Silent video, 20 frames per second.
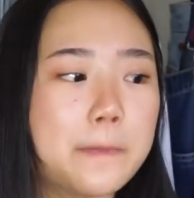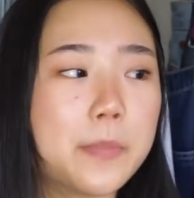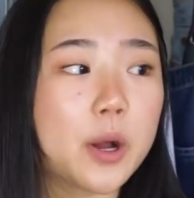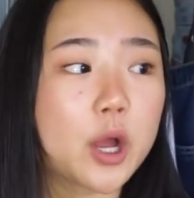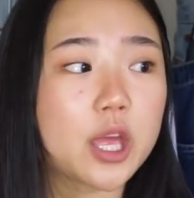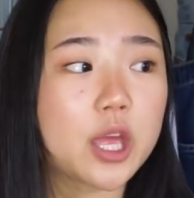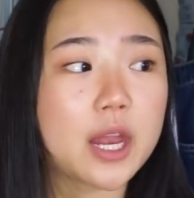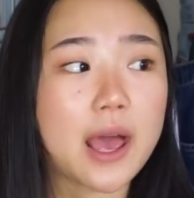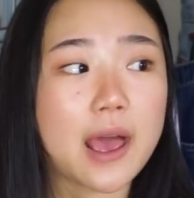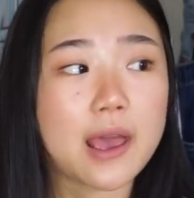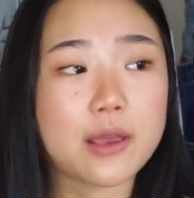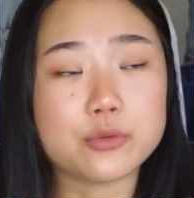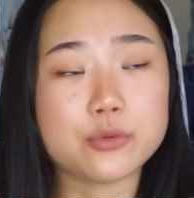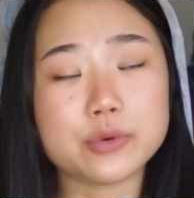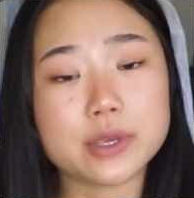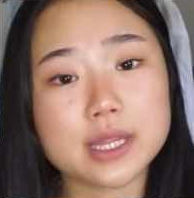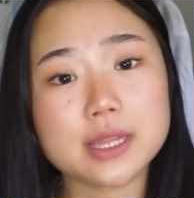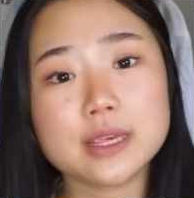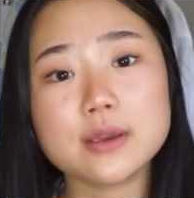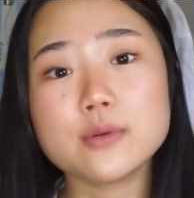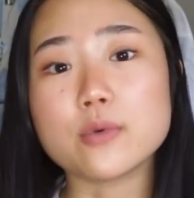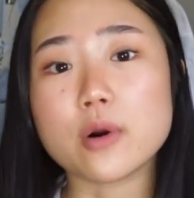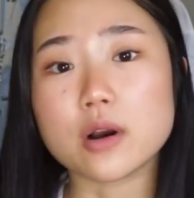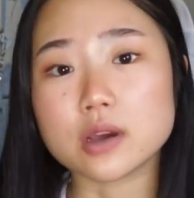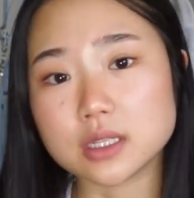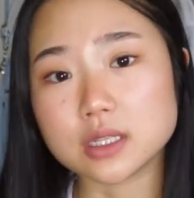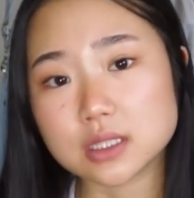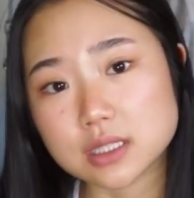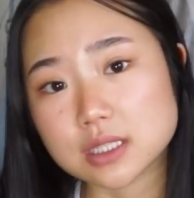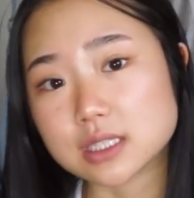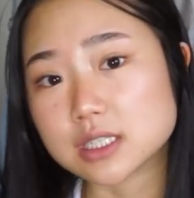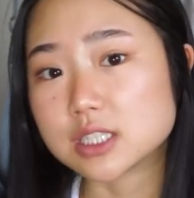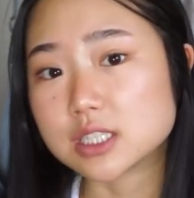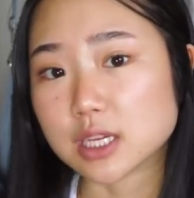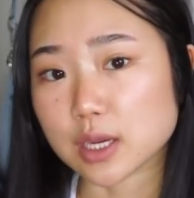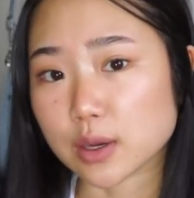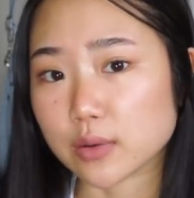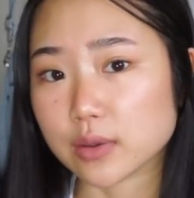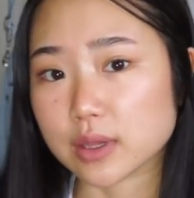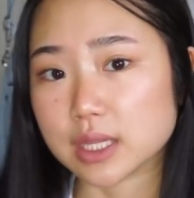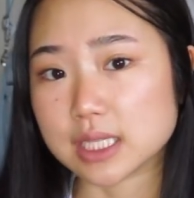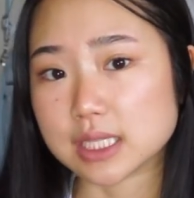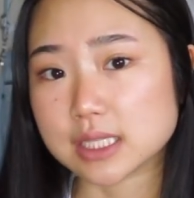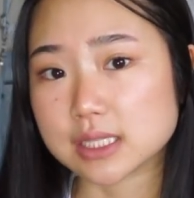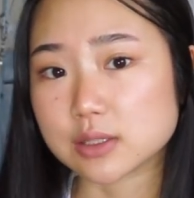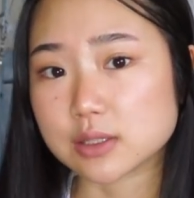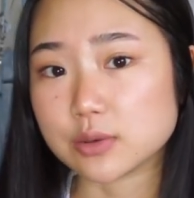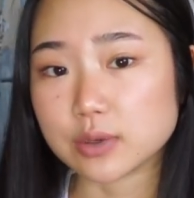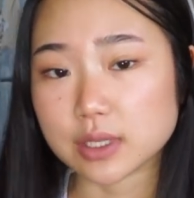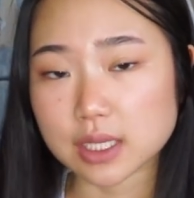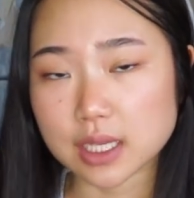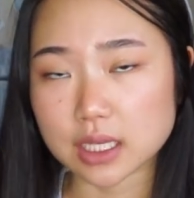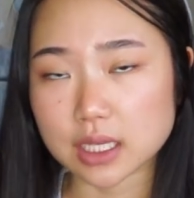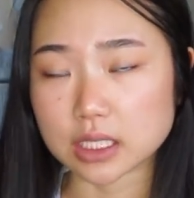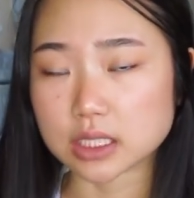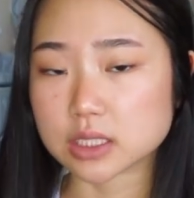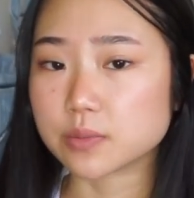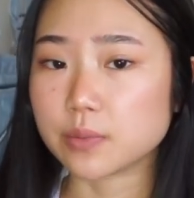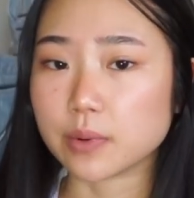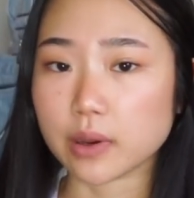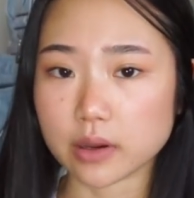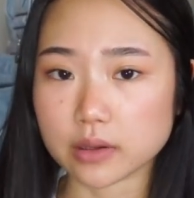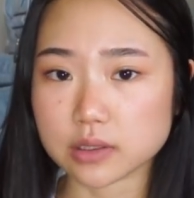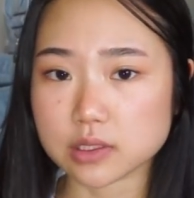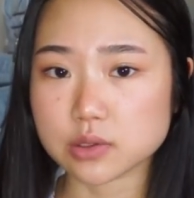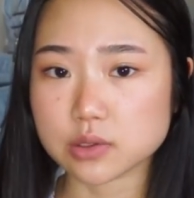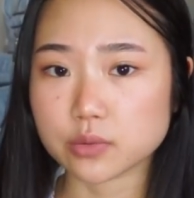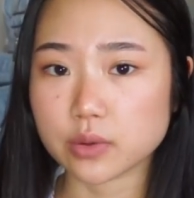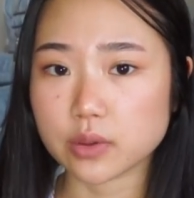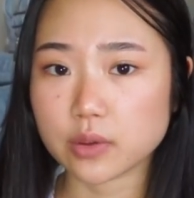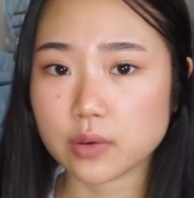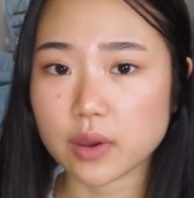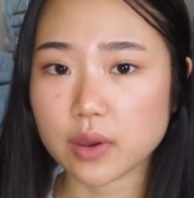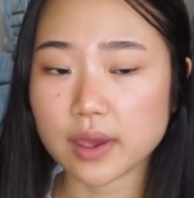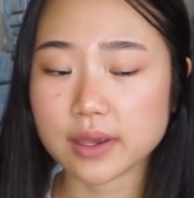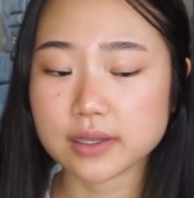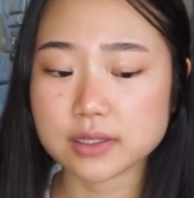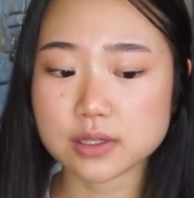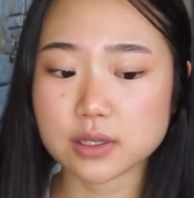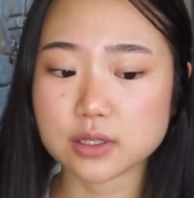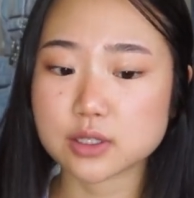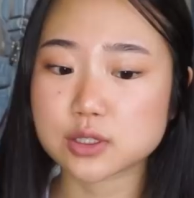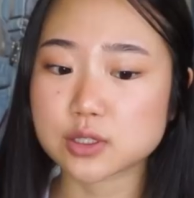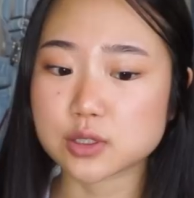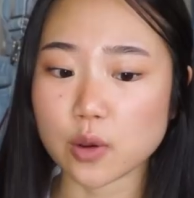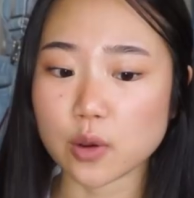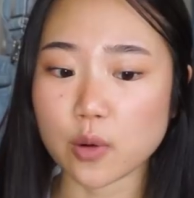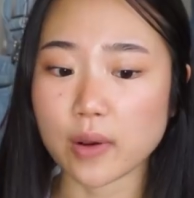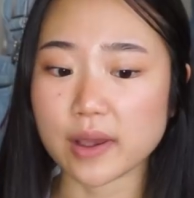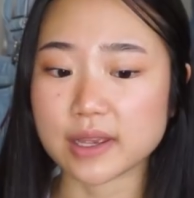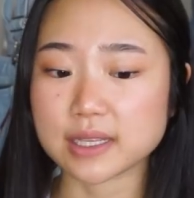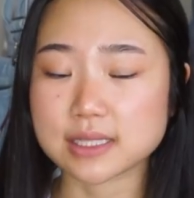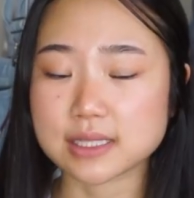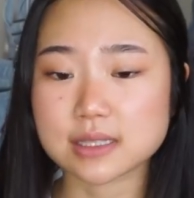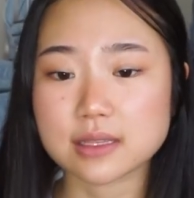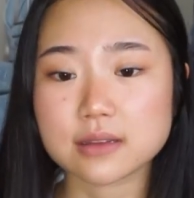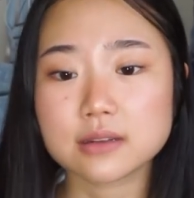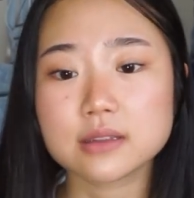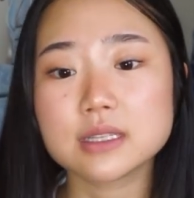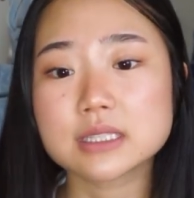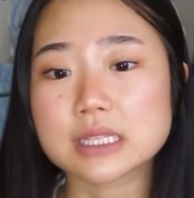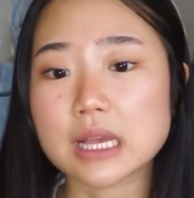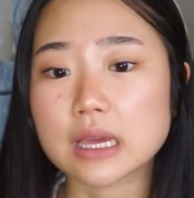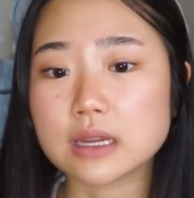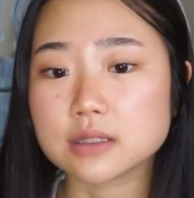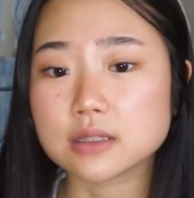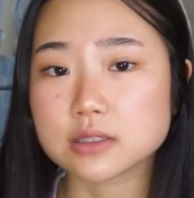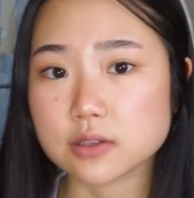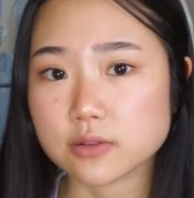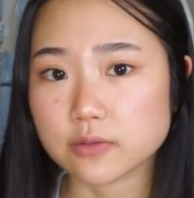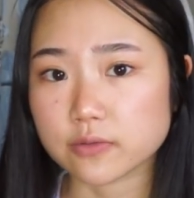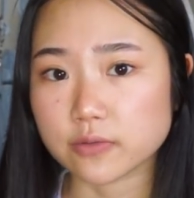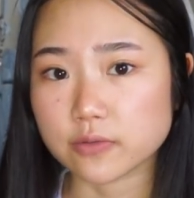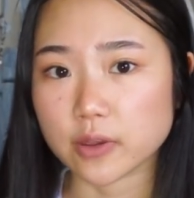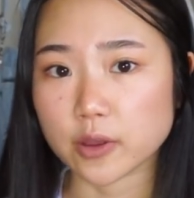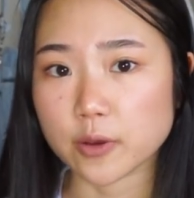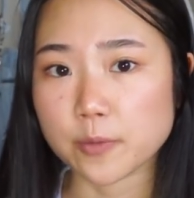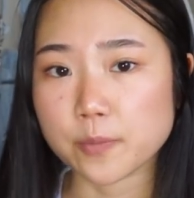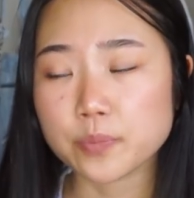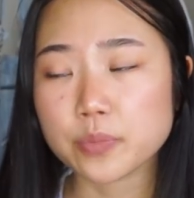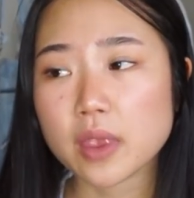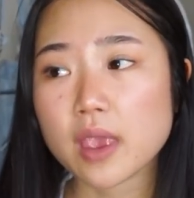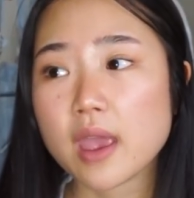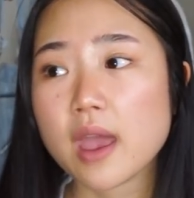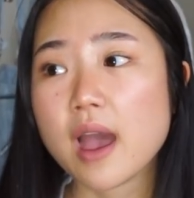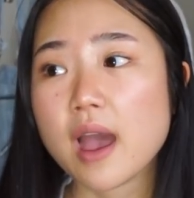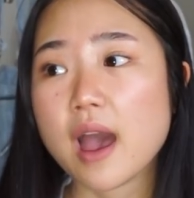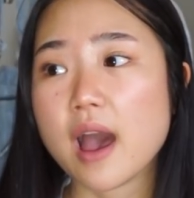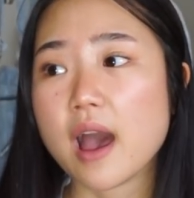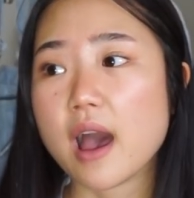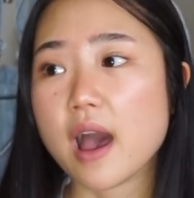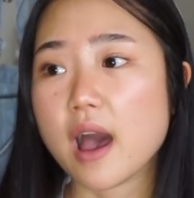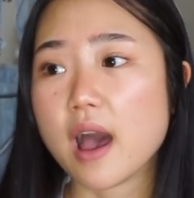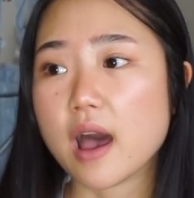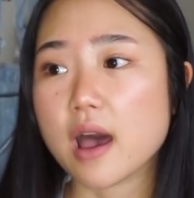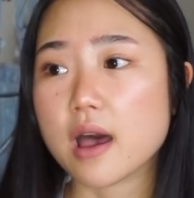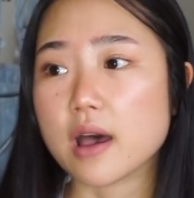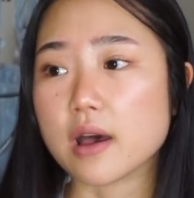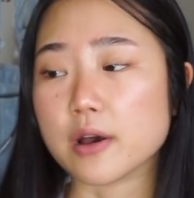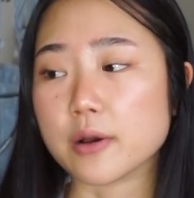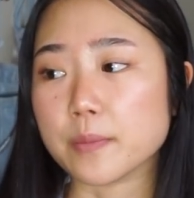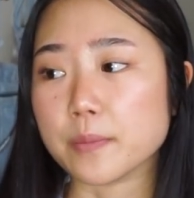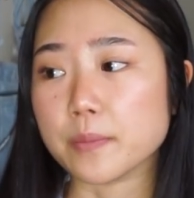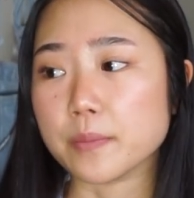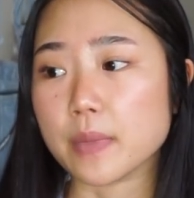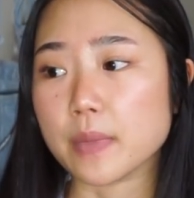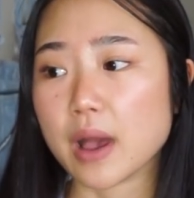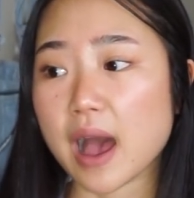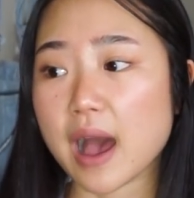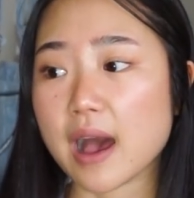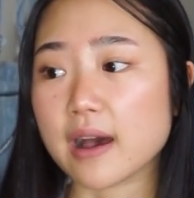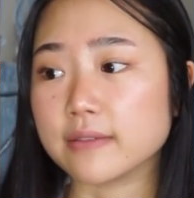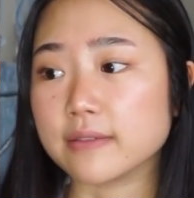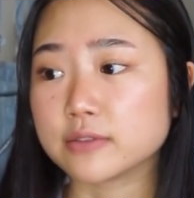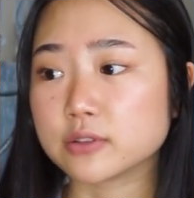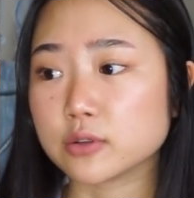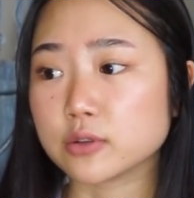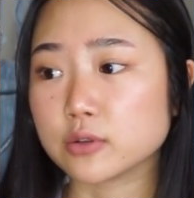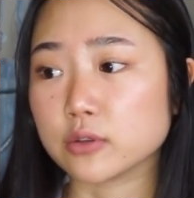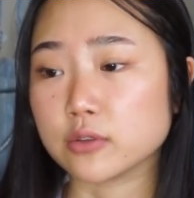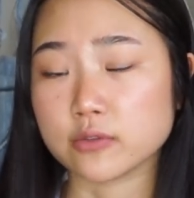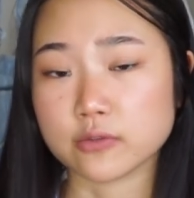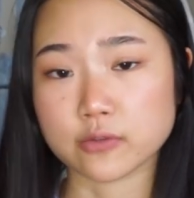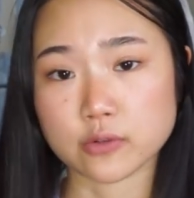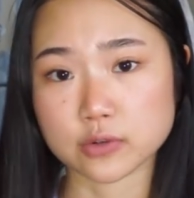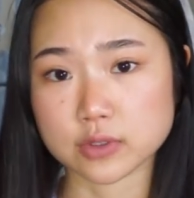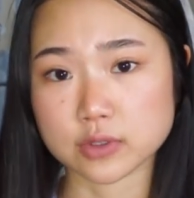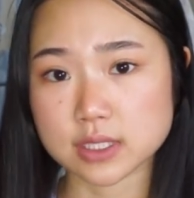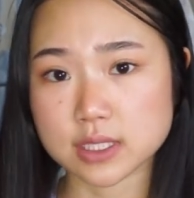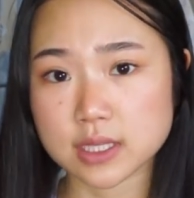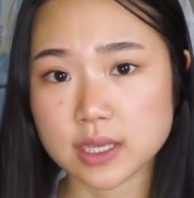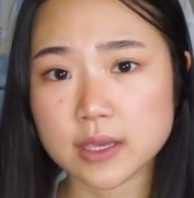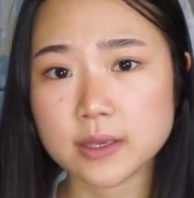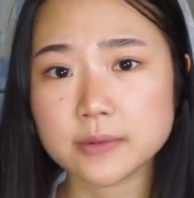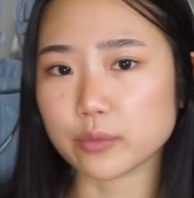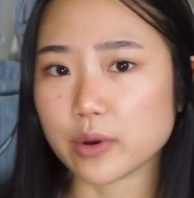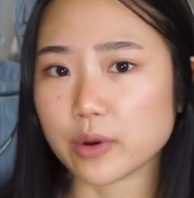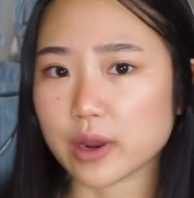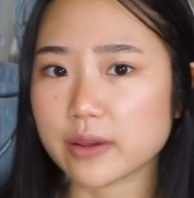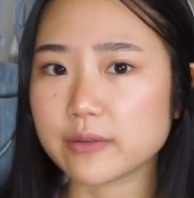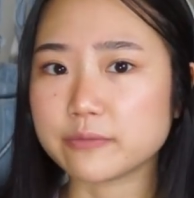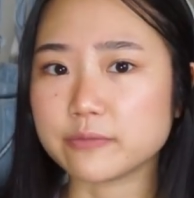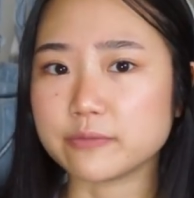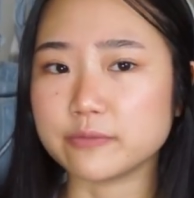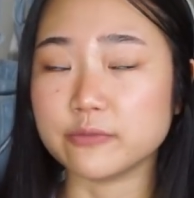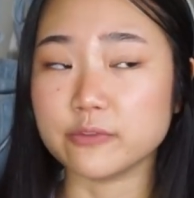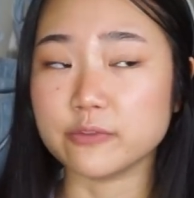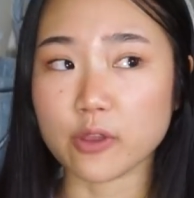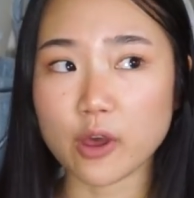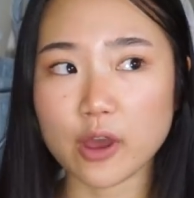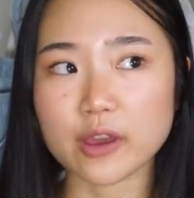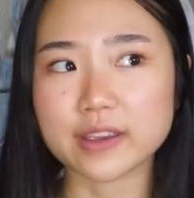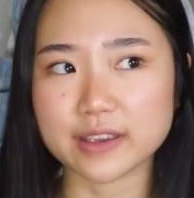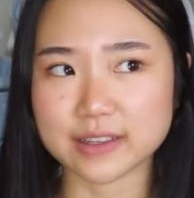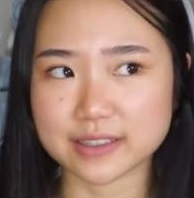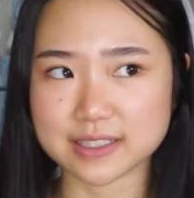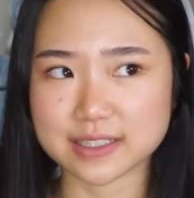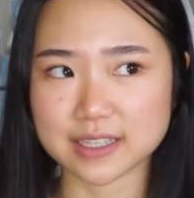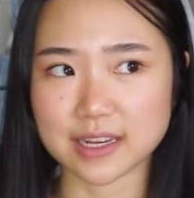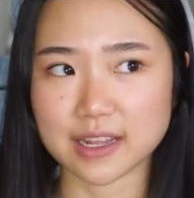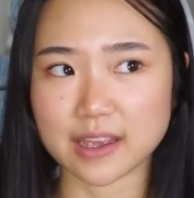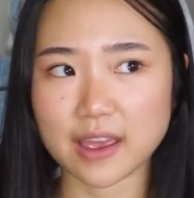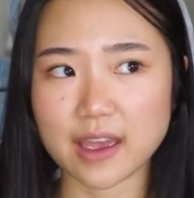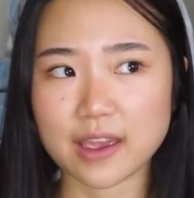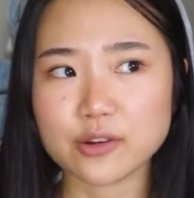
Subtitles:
But I really wanted to share this unique experience with you guys, so I still decided to film after the first day what I'm vlogging today.